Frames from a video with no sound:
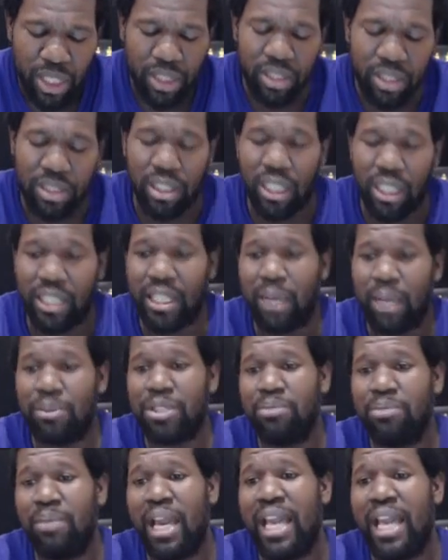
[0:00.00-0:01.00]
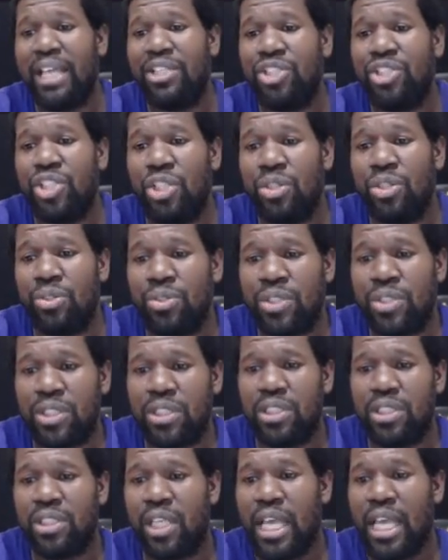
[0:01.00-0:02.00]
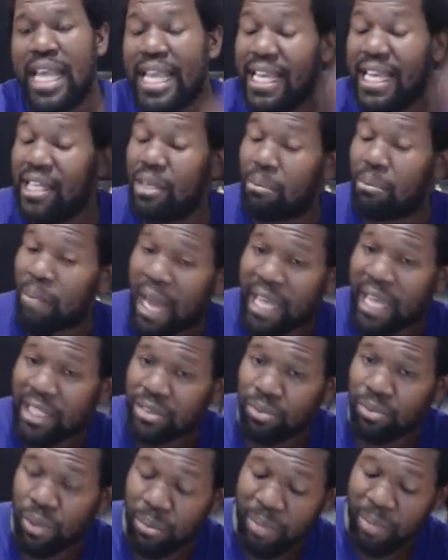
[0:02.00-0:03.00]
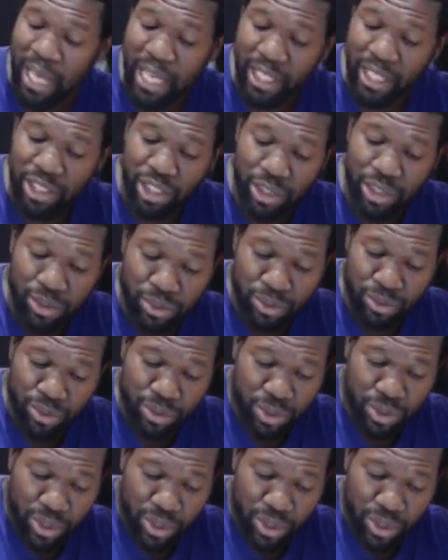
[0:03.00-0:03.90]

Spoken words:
You see that they was made Jews. The Edomites were made Jews.